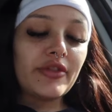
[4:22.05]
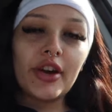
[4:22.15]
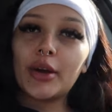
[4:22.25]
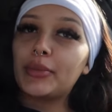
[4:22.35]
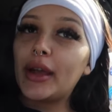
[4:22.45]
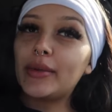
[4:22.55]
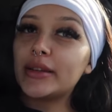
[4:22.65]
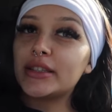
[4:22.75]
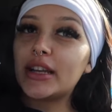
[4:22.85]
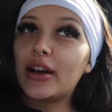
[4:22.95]
for our
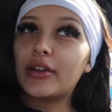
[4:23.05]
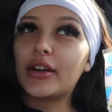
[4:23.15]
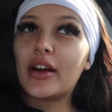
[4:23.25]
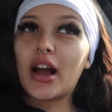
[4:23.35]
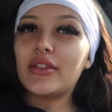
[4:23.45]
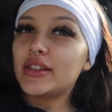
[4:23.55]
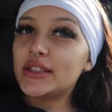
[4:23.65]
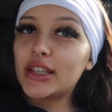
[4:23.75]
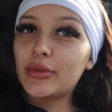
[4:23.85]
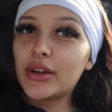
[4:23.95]
baby shower,
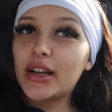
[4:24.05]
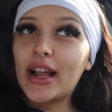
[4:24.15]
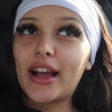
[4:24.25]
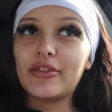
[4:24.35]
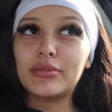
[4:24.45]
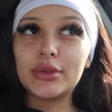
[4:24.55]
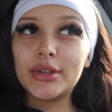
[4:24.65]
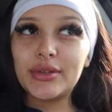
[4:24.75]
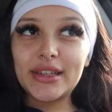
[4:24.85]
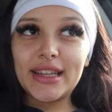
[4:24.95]
obviously we're gonna have
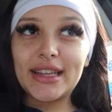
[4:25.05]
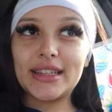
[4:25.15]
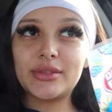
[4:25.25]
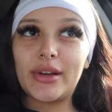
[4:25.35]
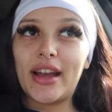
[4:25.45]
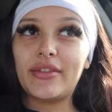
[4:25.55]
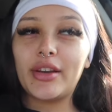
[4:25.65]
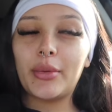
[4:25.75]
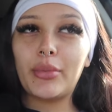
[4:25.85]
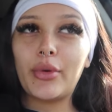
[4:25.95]
blue in it because we're
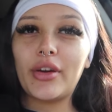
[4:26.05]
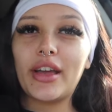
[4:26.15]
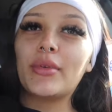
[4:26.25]
having a boy.